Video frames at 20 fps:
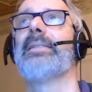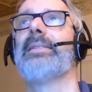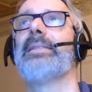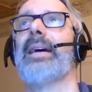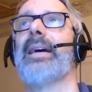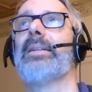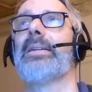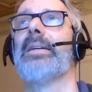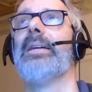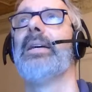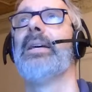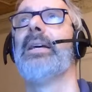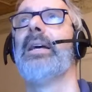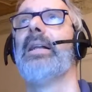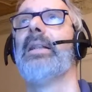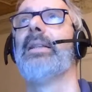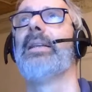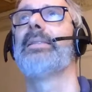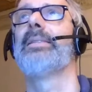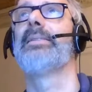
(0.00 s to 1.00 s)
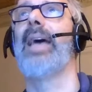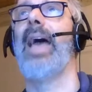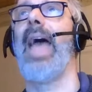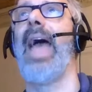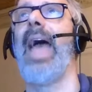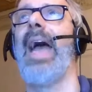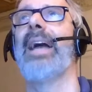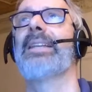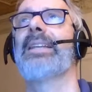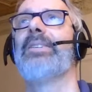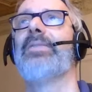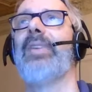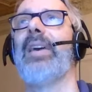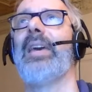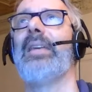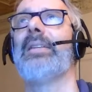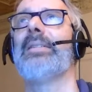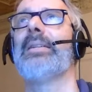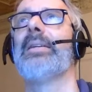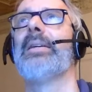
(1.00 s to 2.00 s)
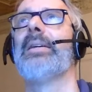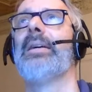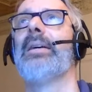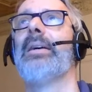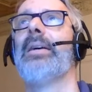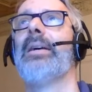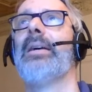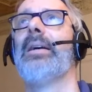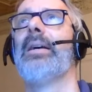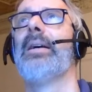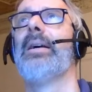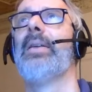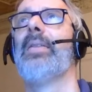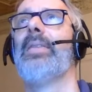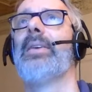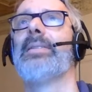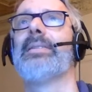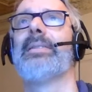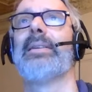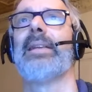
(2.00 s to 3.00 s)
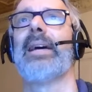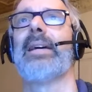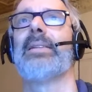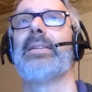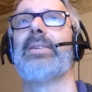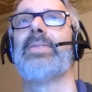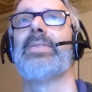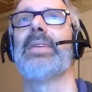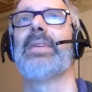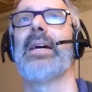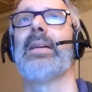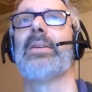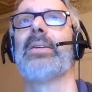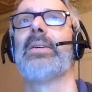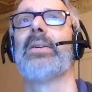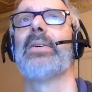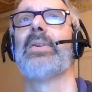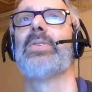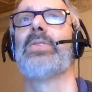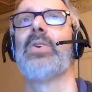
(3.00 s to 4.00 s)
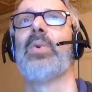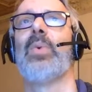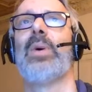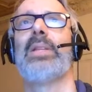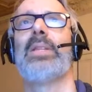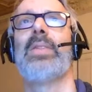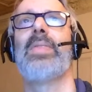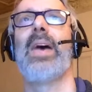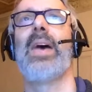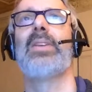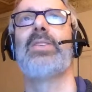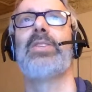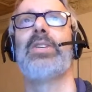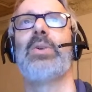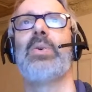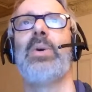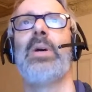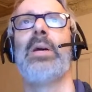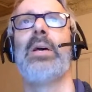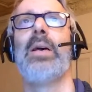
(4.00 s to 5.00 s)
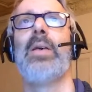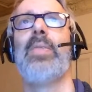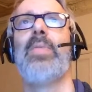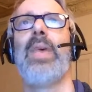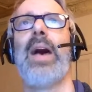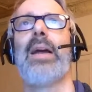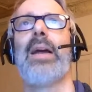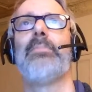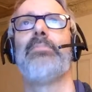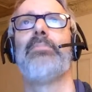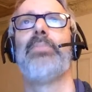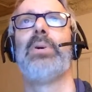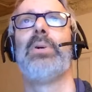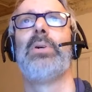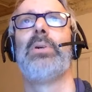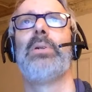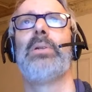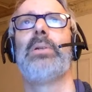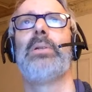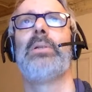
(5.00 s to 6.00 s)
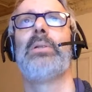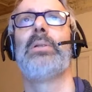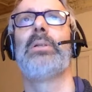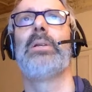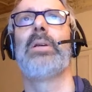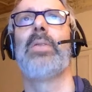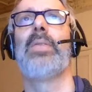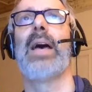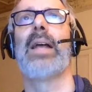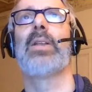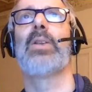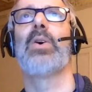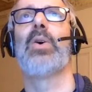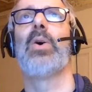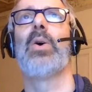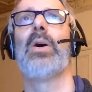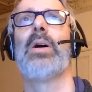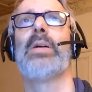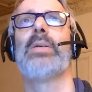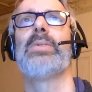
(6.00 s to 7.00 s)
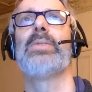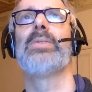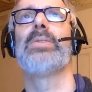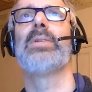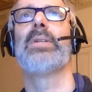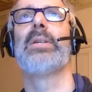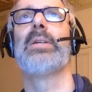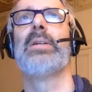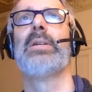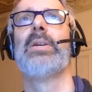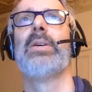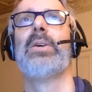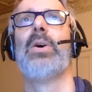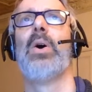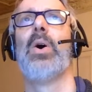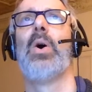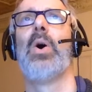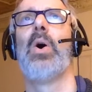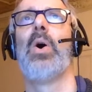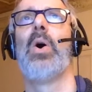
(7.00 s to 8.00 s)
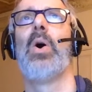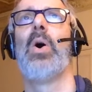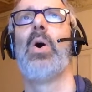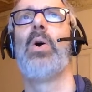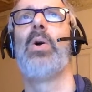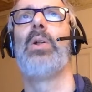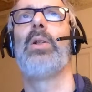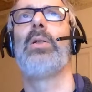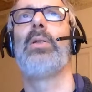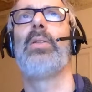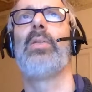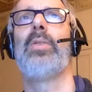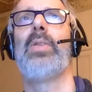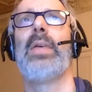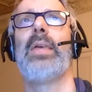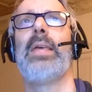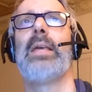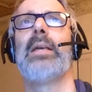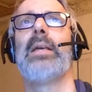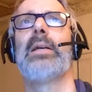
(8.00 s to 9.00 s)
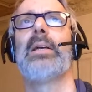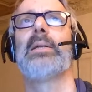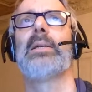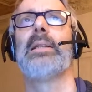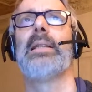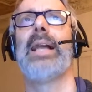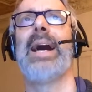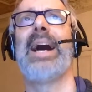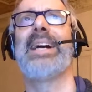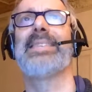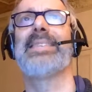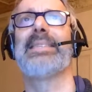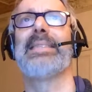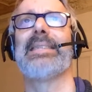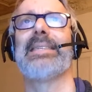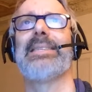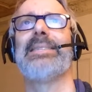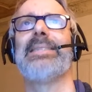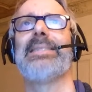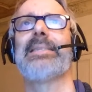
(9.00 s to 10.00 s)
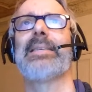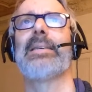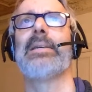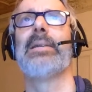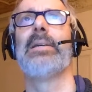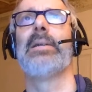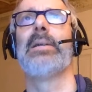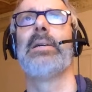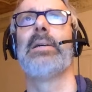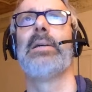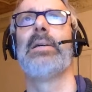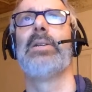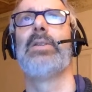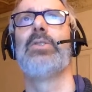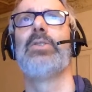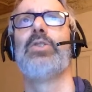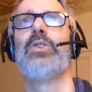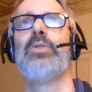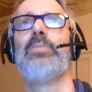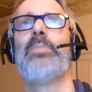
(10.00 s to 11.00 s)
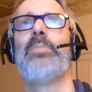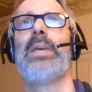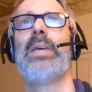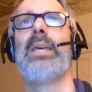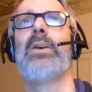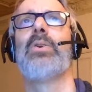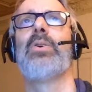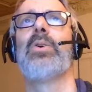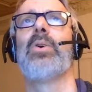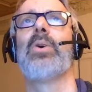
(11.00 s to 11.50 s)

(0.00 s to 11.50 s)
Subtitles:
set. Let's activate the selected set. So what did that do? That caused all the classes to be